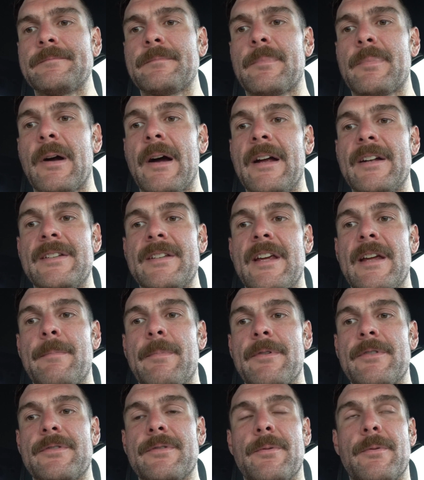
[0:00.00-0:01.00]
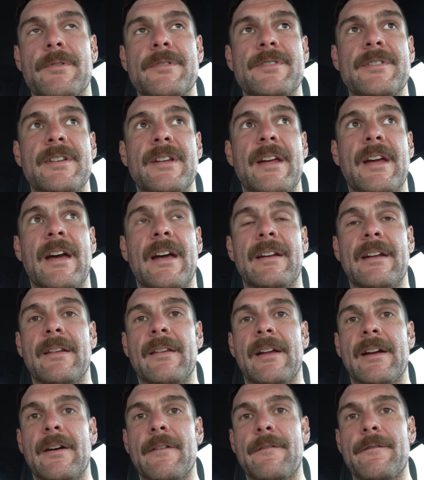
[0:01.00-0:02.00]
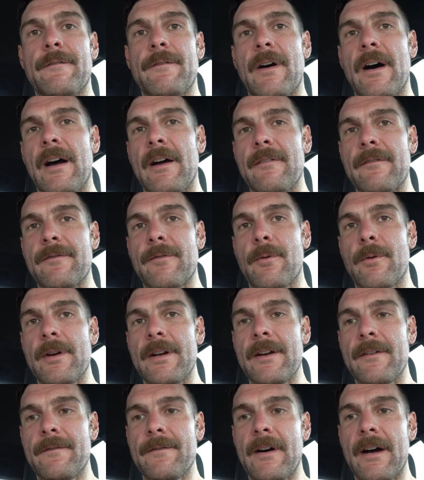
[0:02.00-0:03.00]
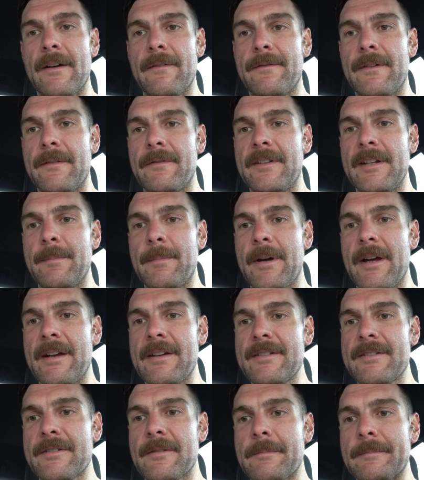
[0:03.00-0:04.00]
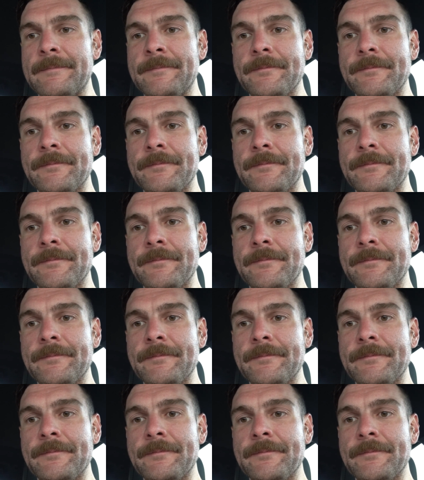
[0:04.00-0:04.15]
Probably tapered towards the end at like a 5:40 to 5:50 pace.